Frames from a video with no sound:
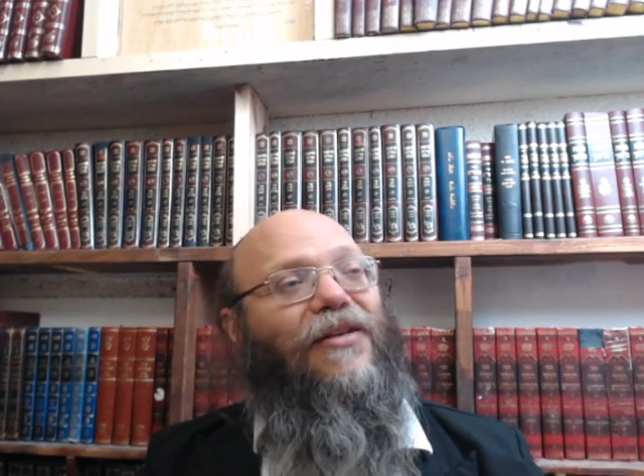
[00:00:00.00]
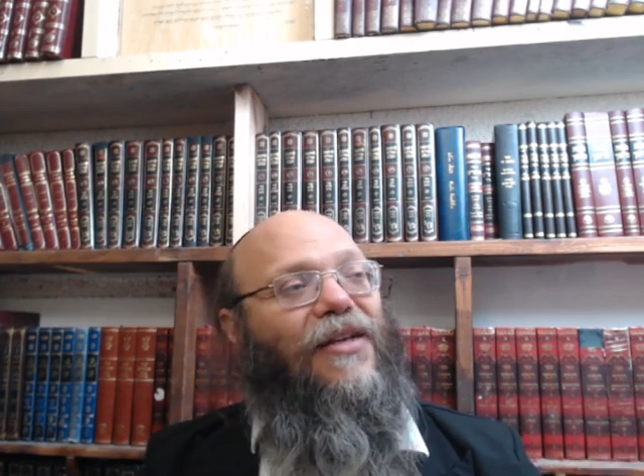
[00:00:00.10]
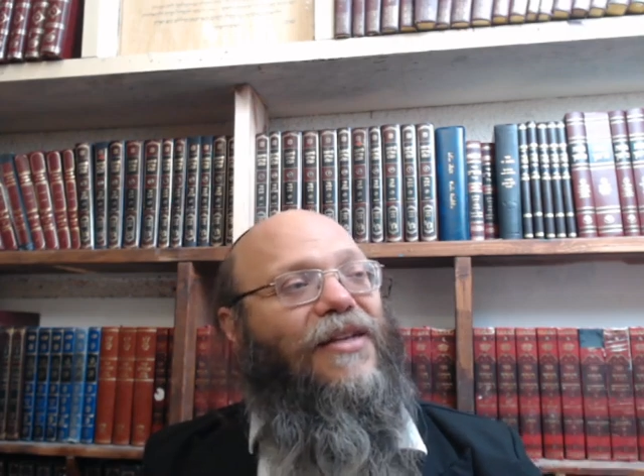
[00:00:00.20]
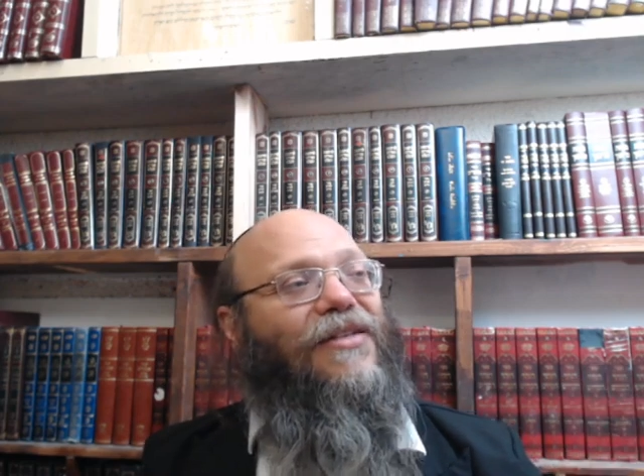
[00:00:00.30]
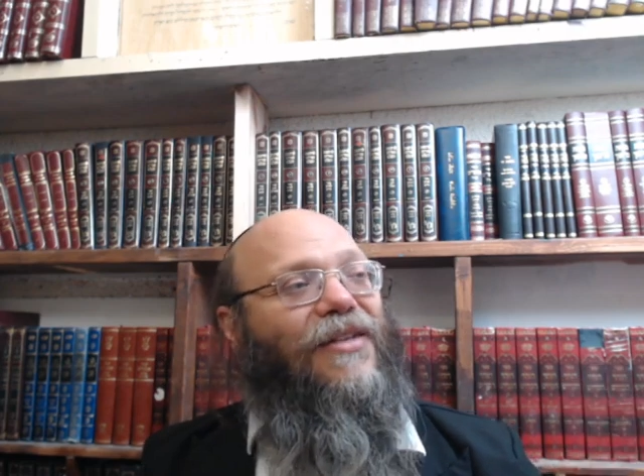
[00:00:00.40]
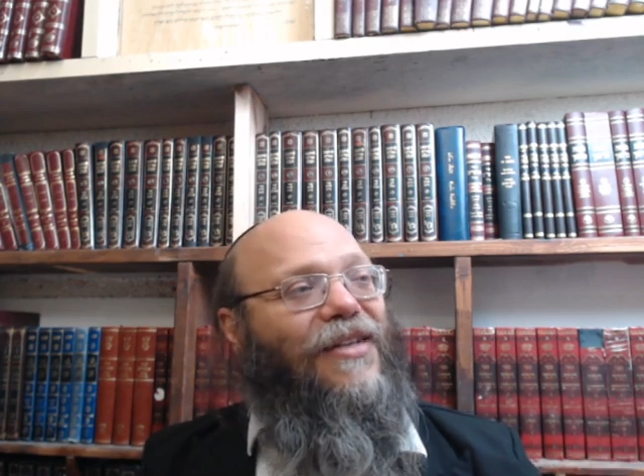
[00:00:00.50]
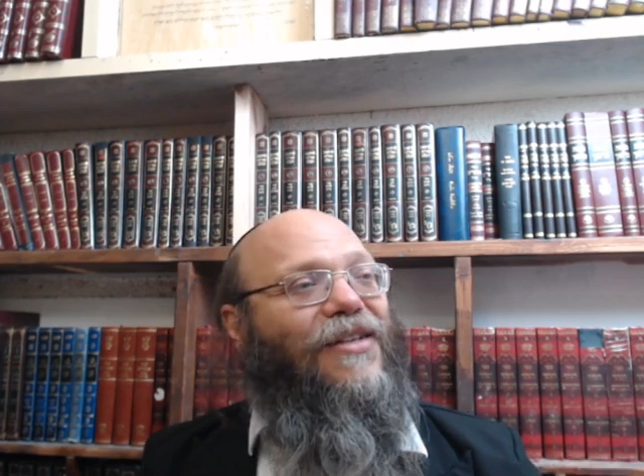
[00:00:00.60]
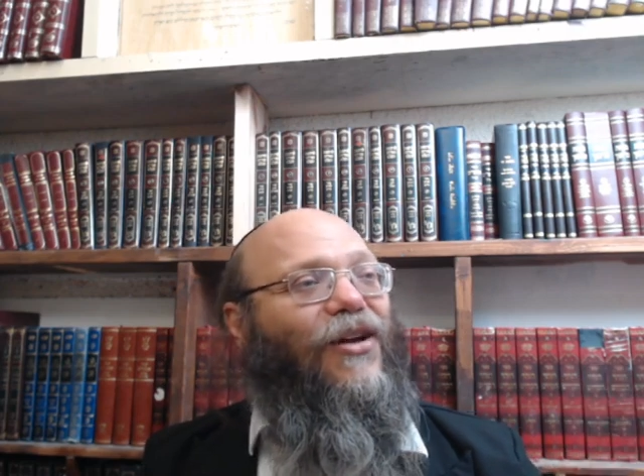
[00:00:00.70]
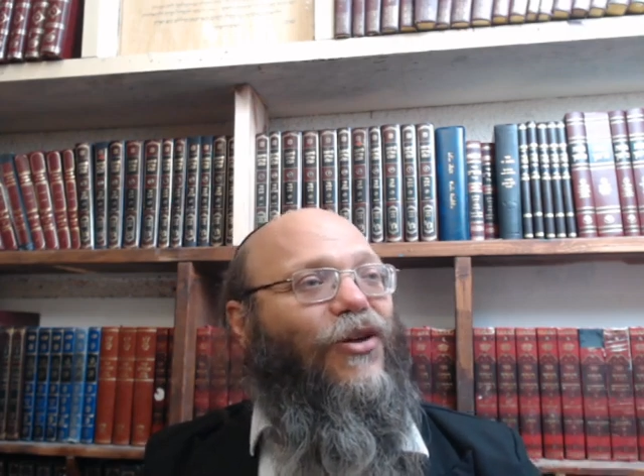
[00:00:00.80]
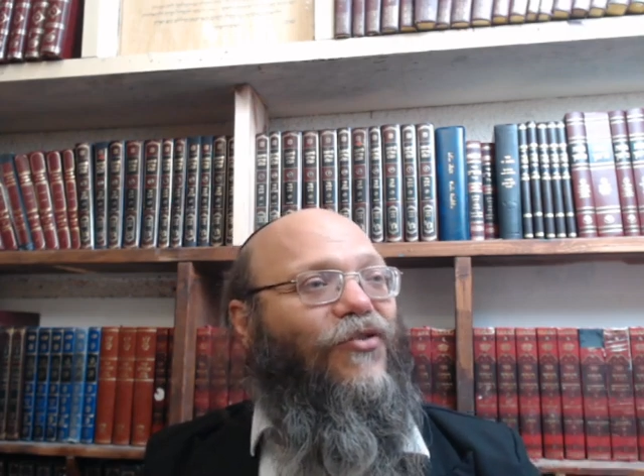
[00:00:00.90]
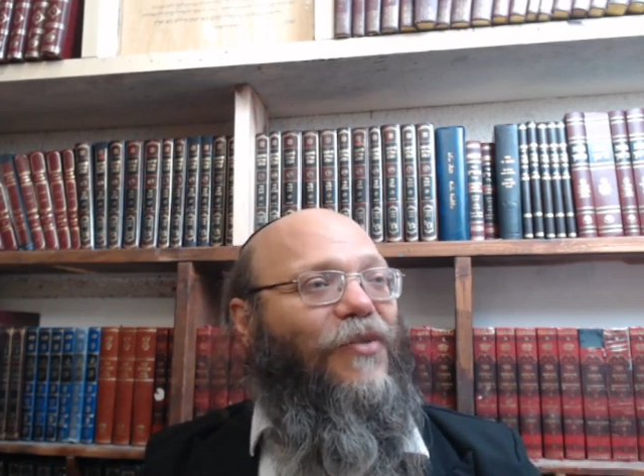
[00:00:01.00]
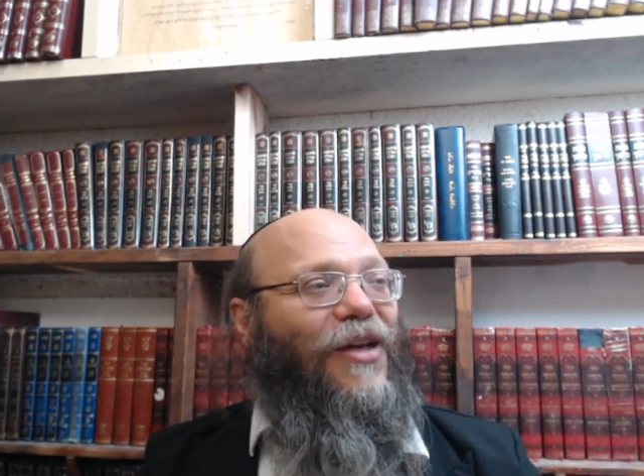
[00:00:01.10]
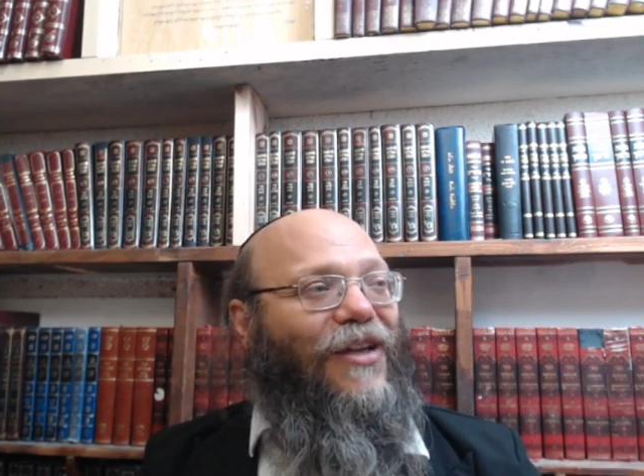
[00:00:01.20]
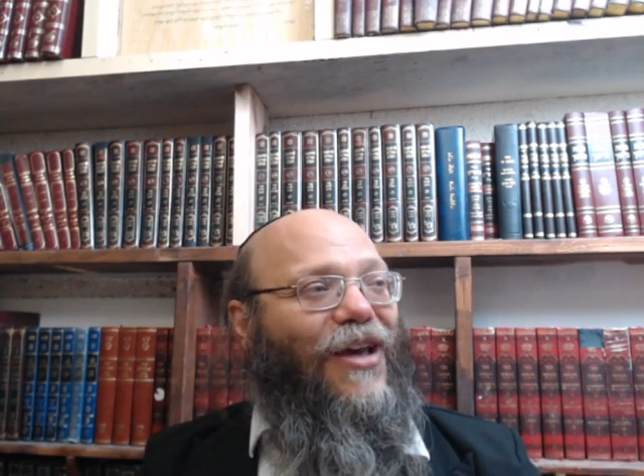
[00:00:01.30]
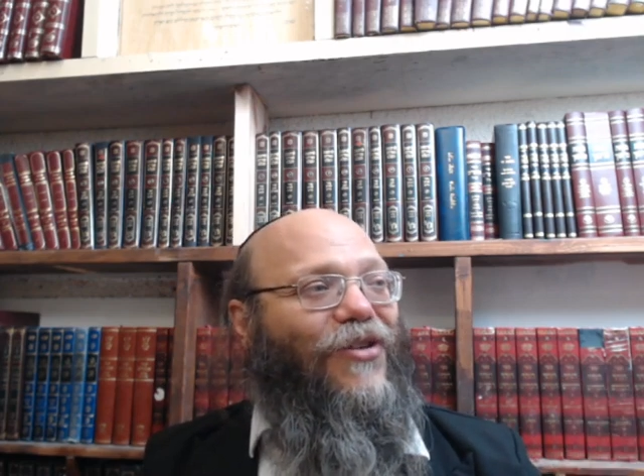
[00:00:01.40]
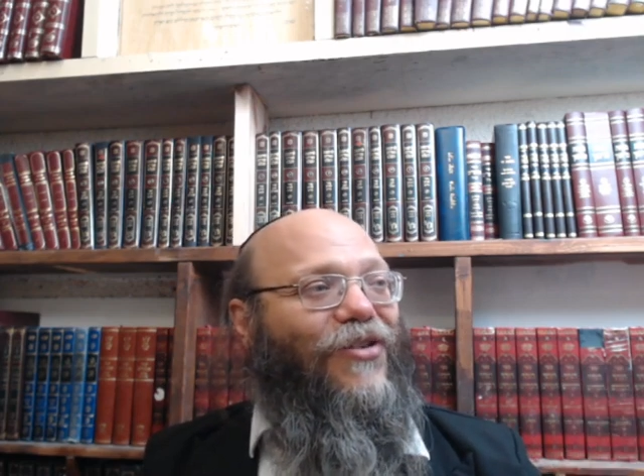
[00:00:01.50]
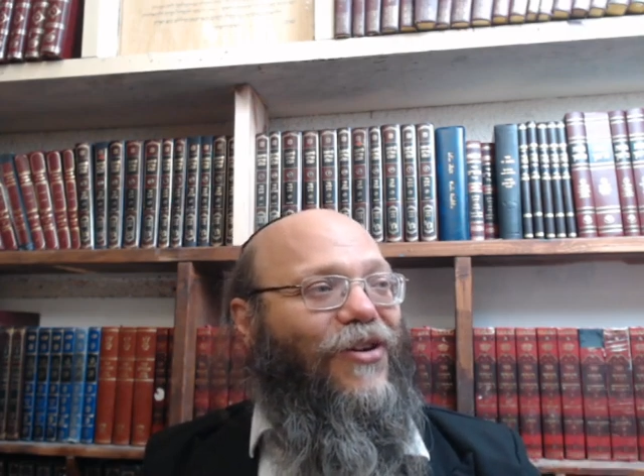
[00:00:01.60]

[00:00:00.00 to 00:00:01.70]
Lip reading: needs a lot of meditation,